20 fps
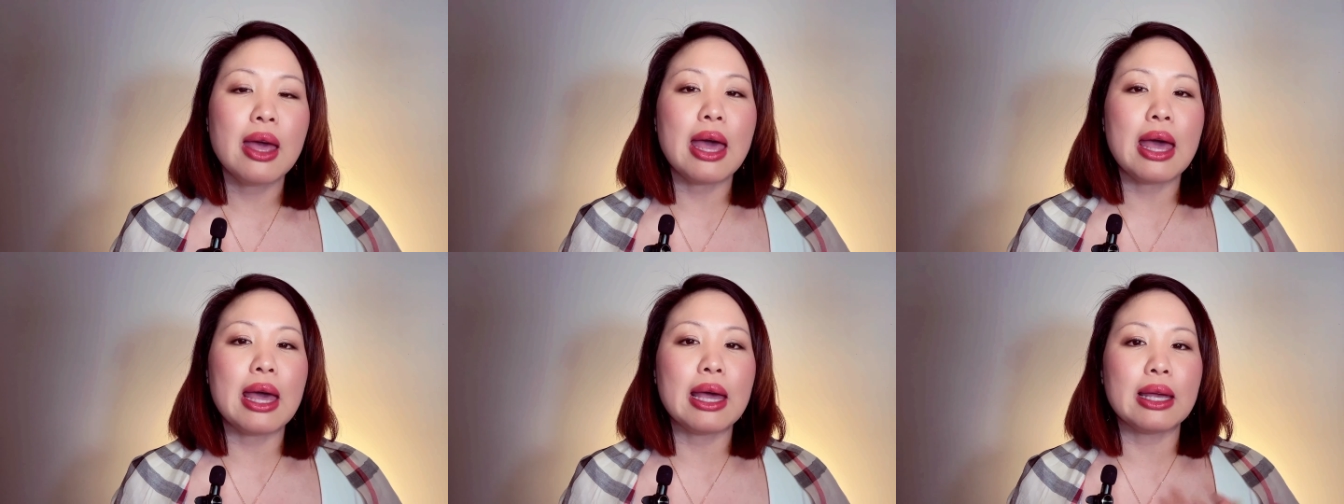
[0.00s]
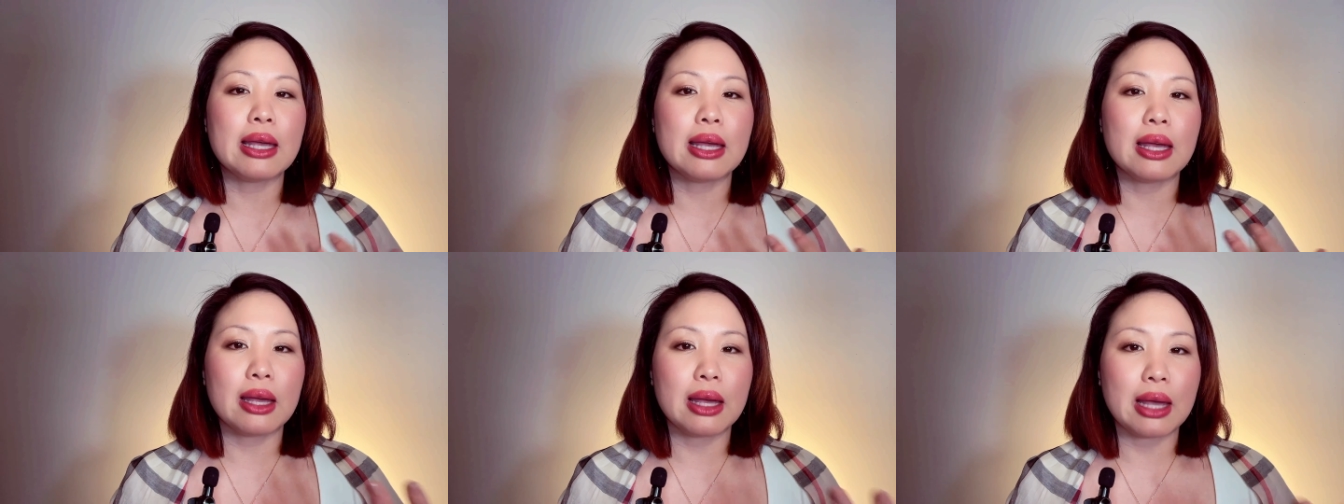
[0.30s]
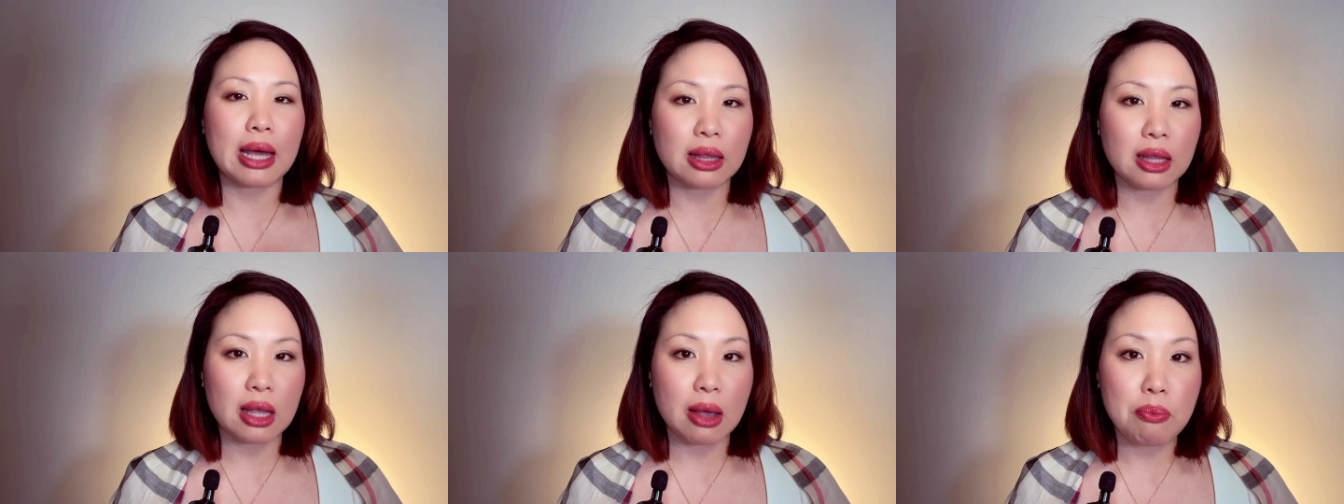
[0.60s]
and
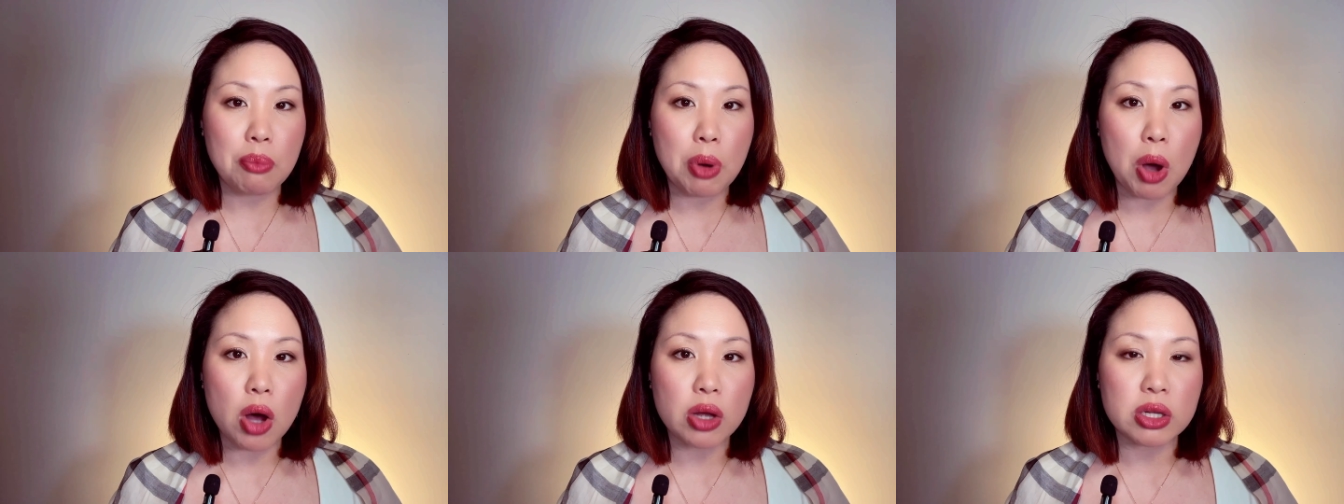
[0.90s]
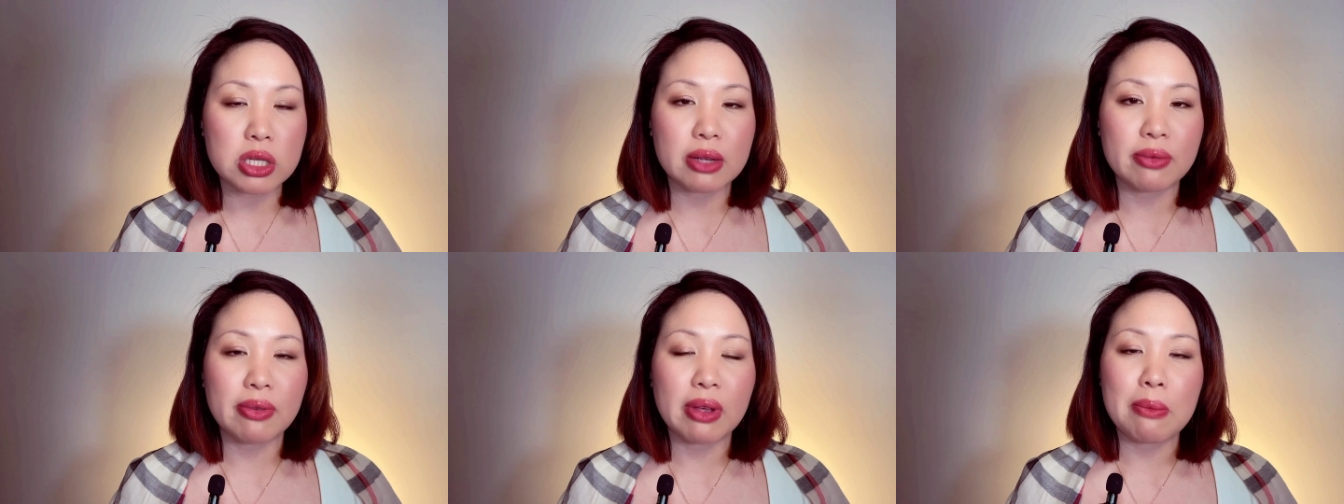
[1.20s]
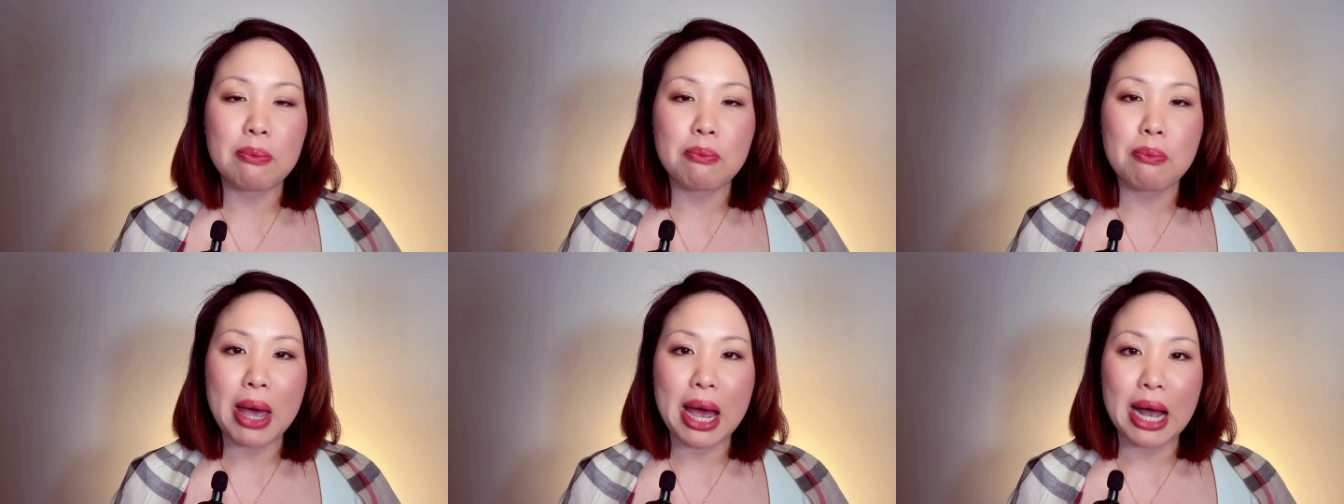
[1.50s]
get that
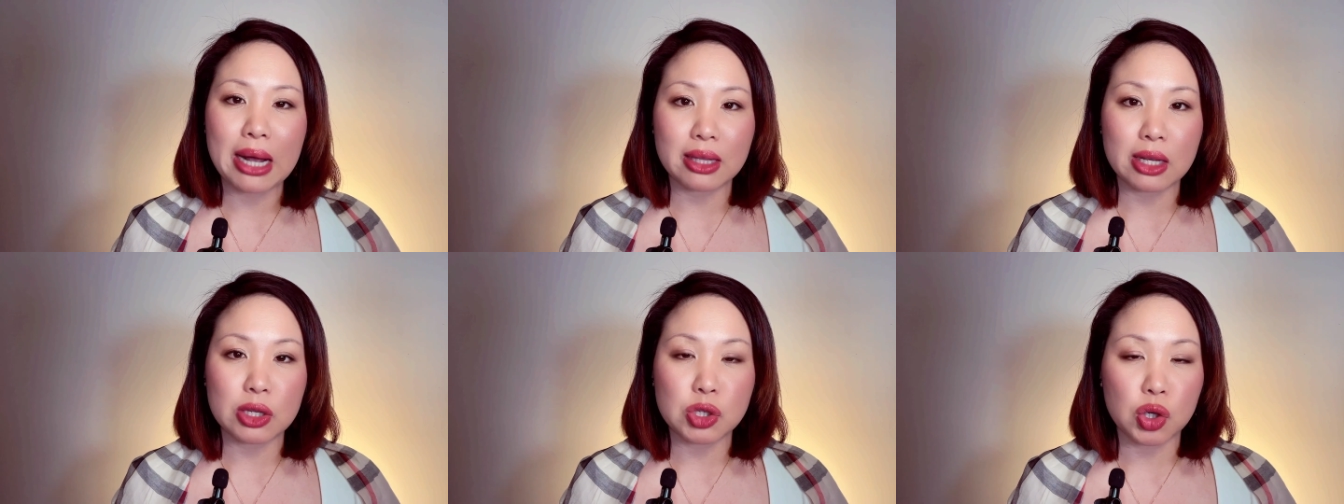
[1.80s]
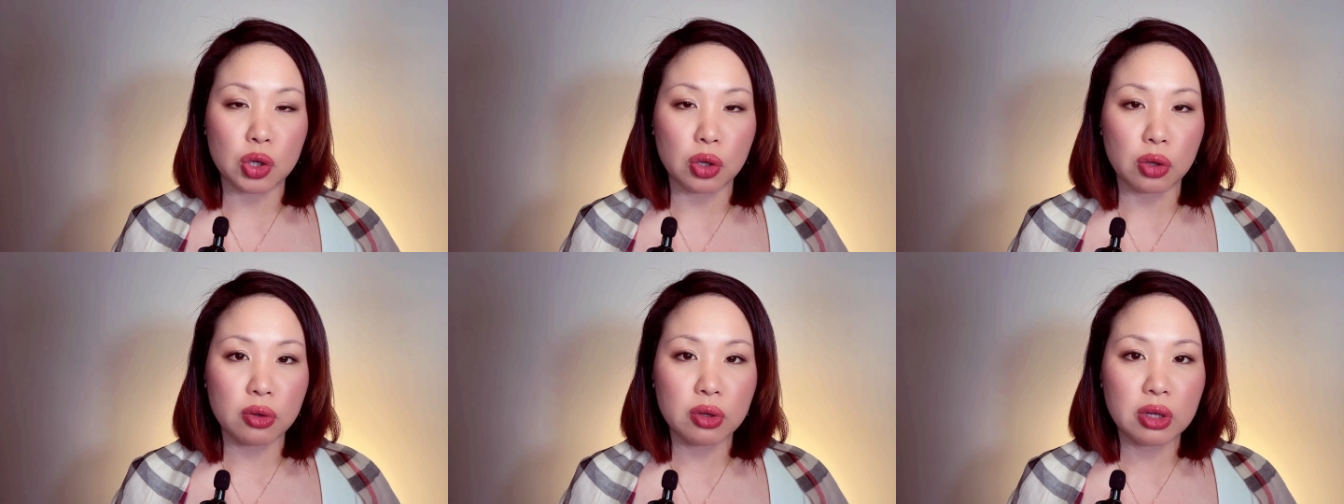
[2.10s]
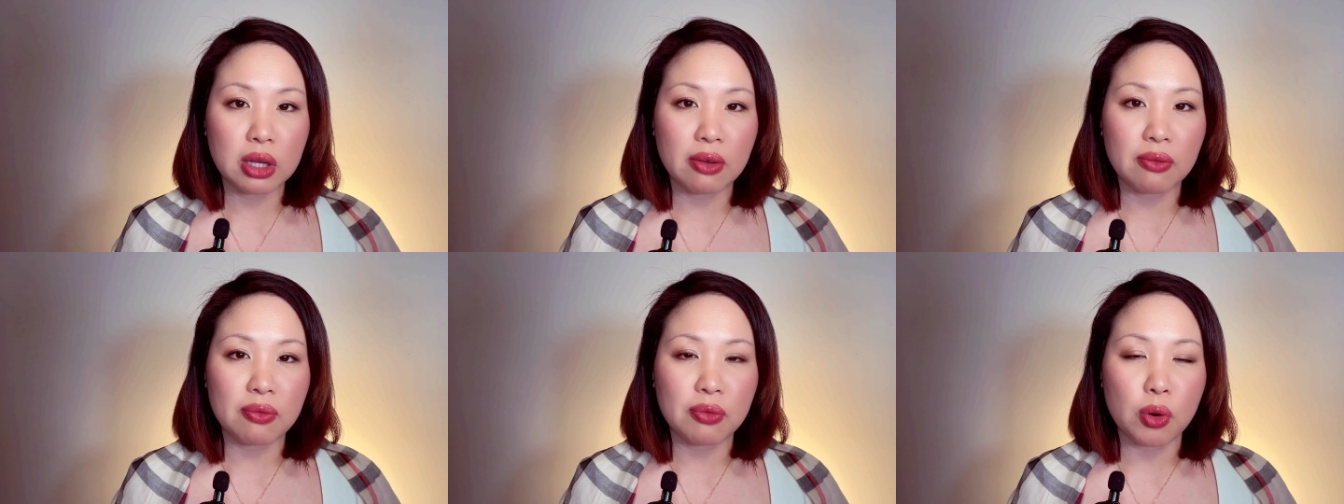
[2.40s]
positive impact that you're
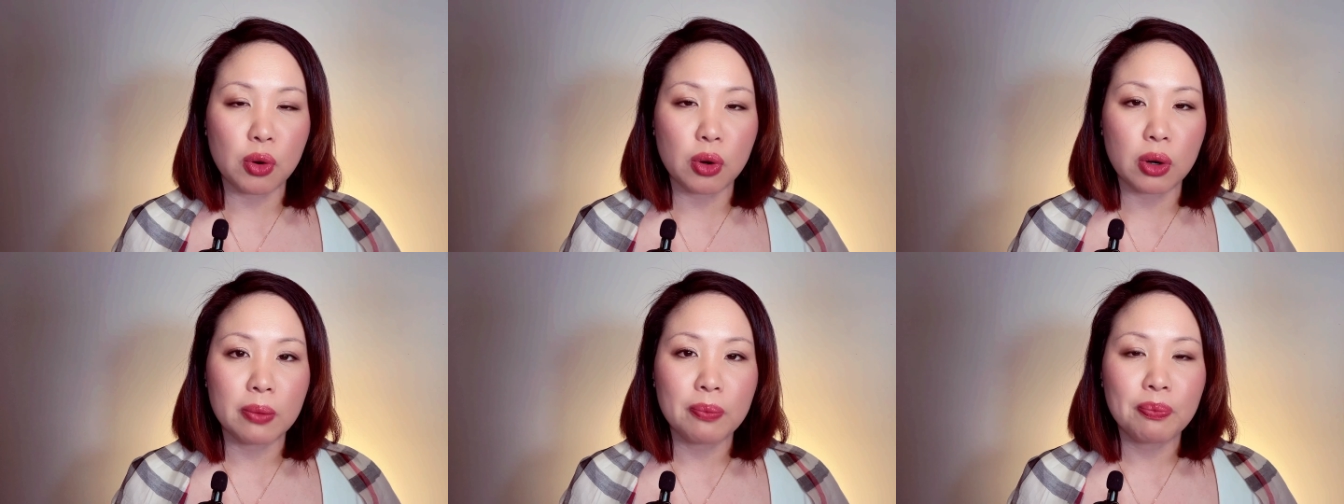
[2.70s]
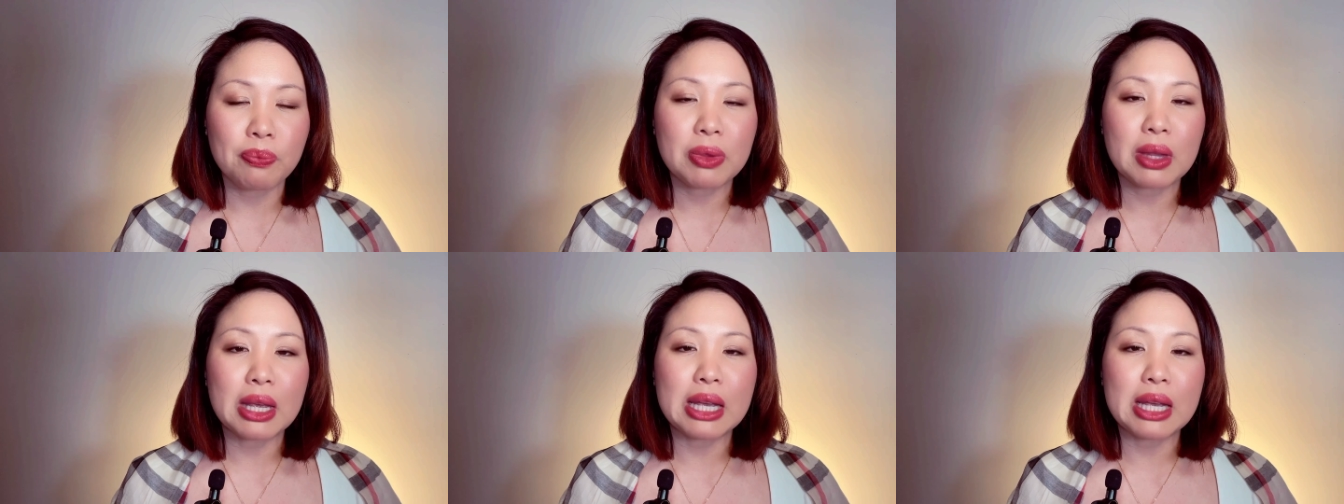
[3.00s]
looking for.